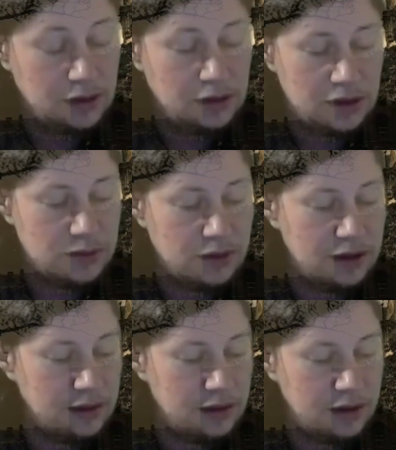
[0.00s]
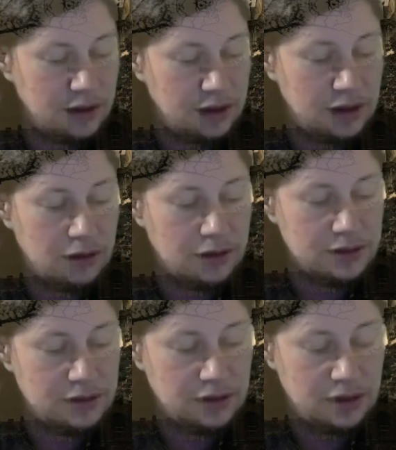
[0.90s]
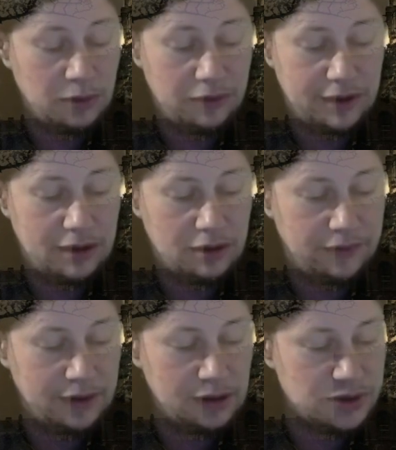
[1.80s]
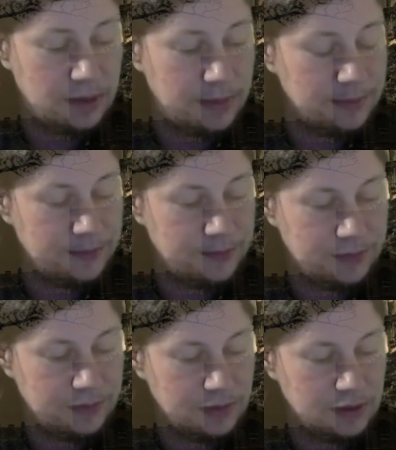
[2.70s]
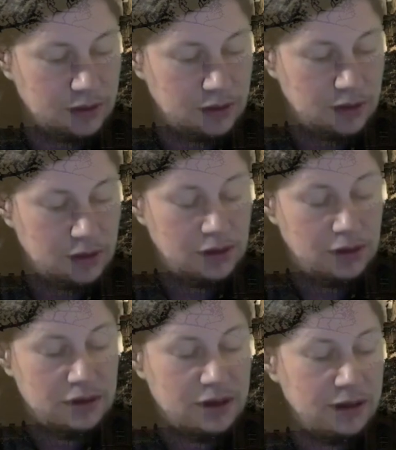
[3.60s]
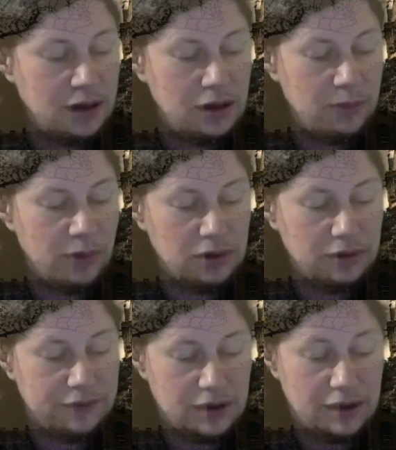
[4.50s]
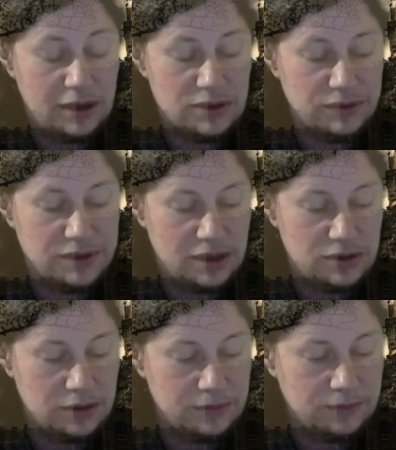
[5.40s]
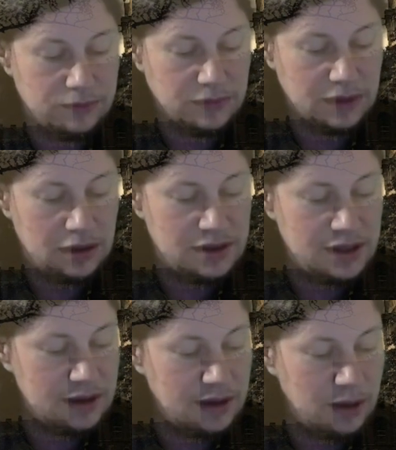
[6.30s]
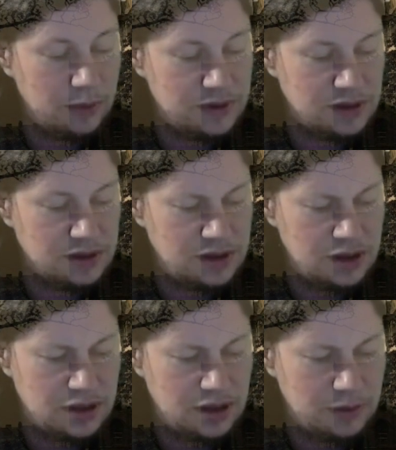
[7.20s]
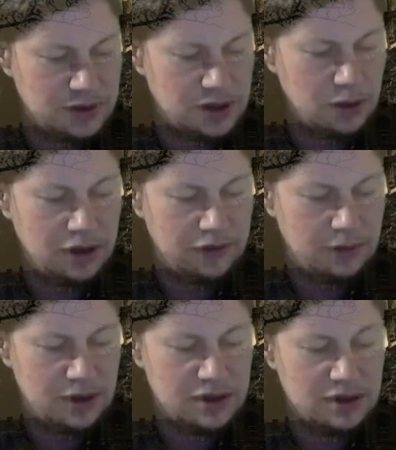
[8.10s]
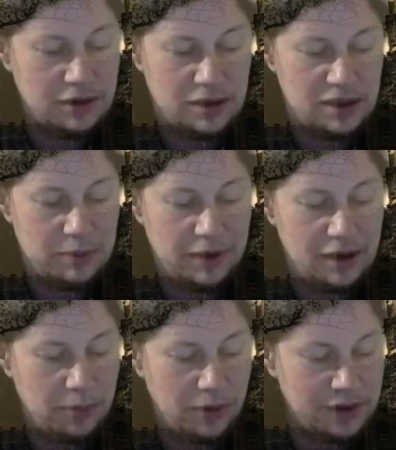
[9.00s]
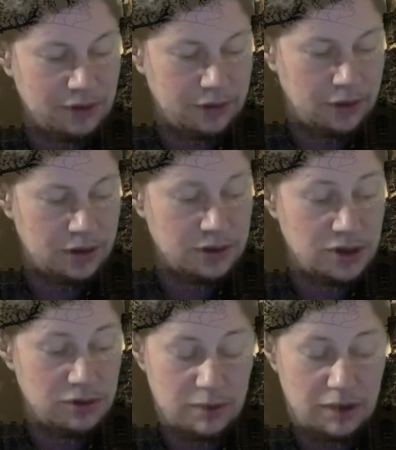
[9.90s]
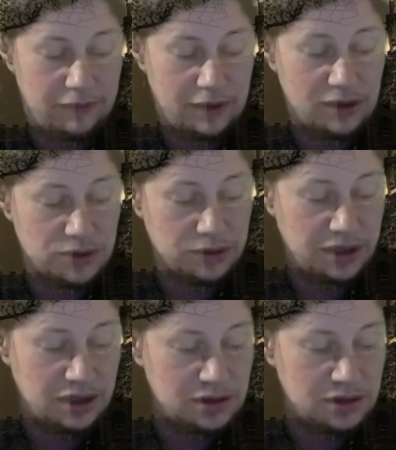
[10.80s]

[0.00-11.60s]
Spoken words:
That's right, in art. I'm over here on a fellowship. Danielle had modelled for an occasional session. Lisette now was certain it was solely from a desire to display her body rather than due to any financial need.